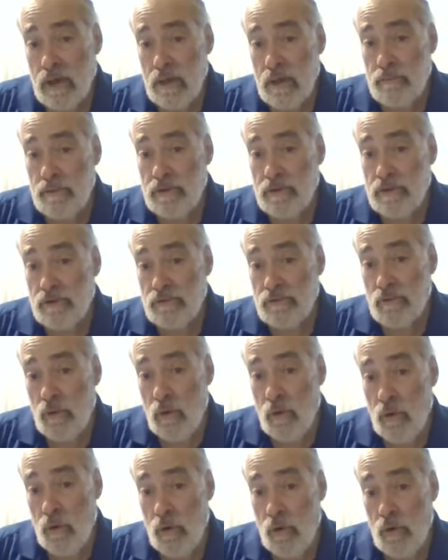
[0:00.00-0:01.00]
because the
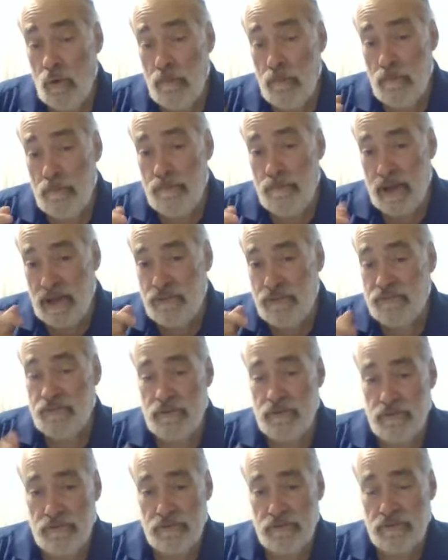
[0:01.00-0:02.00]
whole
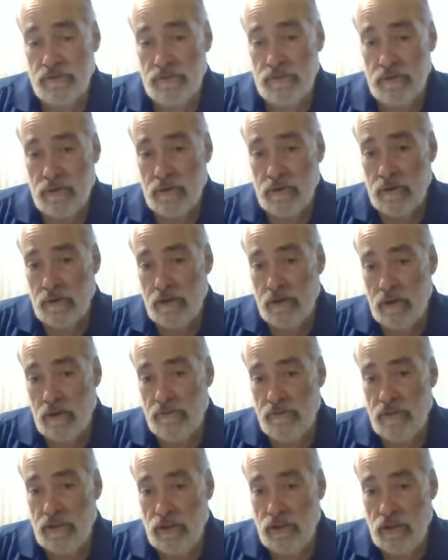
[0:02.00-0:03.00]
basis of
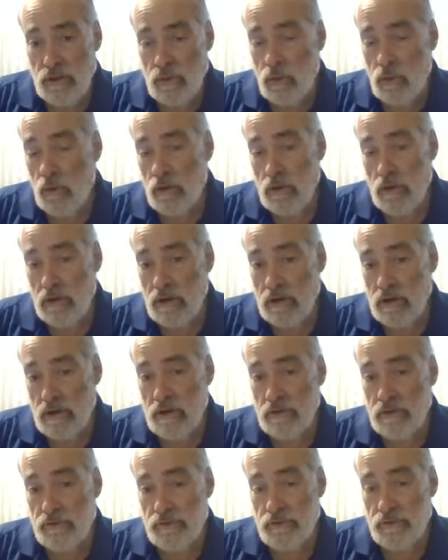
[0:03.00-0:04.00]
the Gior
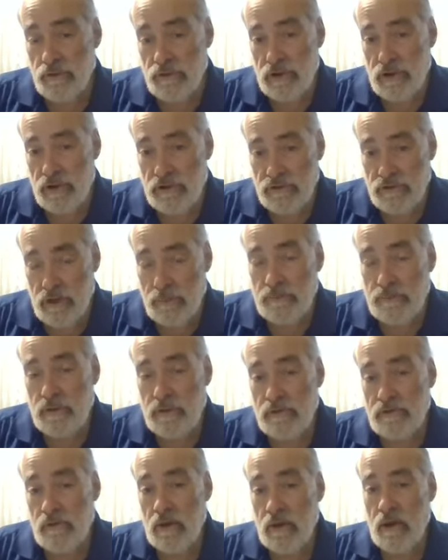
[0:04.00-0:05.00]
is to the
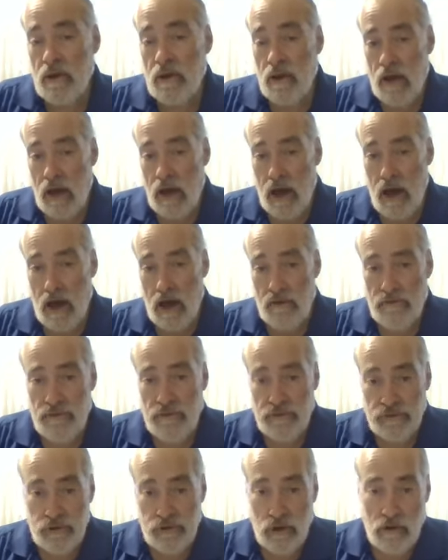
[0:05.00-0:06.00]
acceptance of
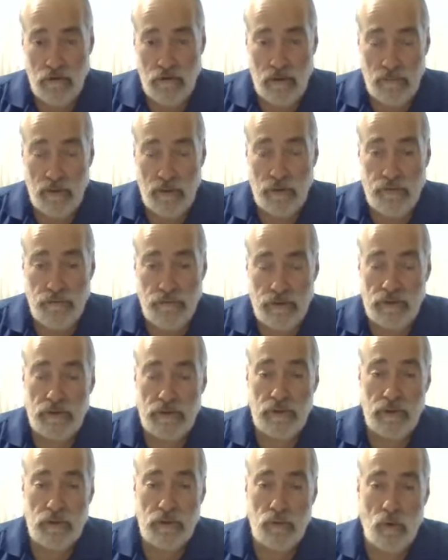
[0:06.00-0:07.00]
the Torah, both written
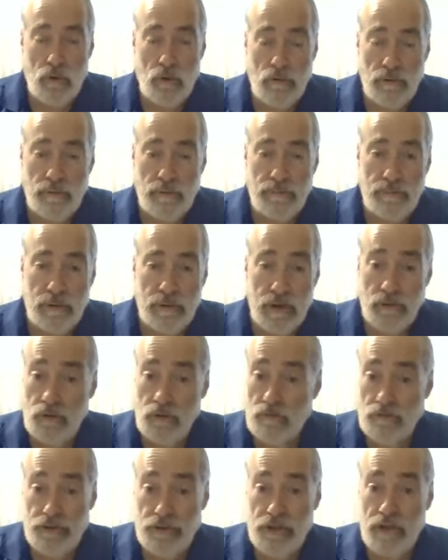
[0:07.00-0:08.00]
and oral and you
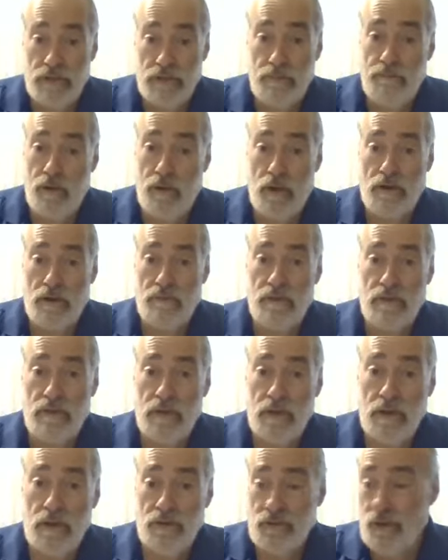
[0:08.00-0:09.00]
rejected part of it.
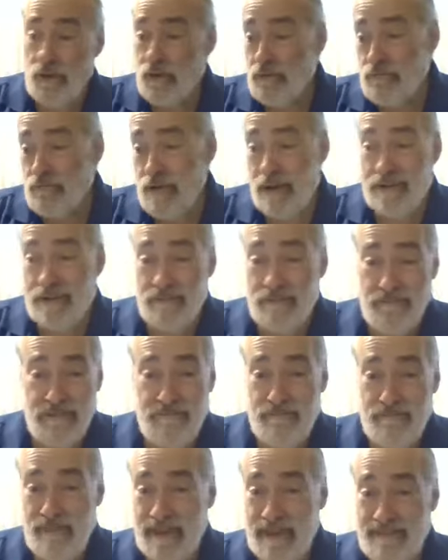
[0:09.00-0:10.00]
So you
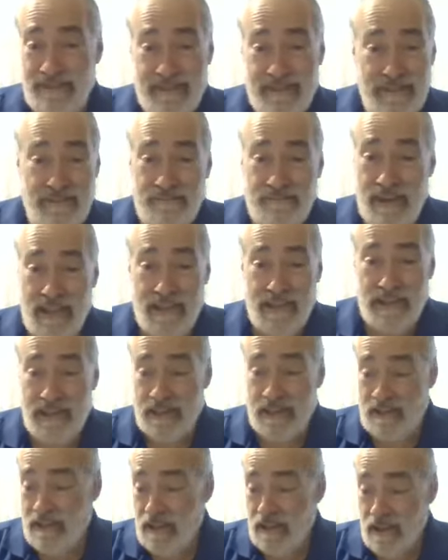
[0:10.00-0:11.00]
basically
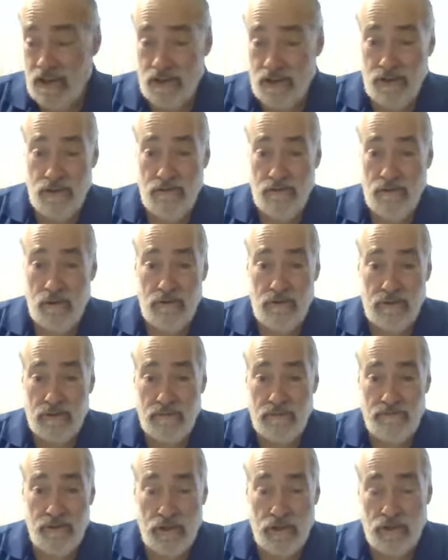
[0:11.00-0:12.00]
invalidated your own
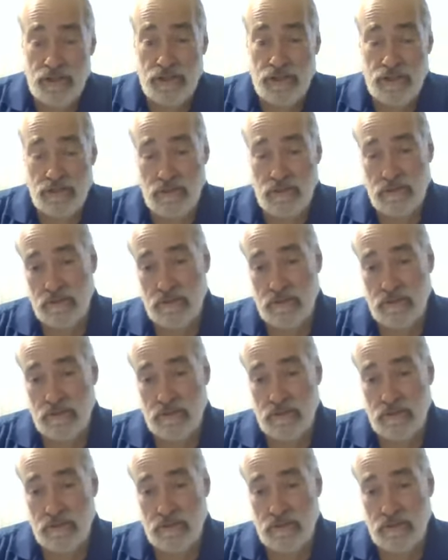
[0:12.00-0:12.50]
conversion.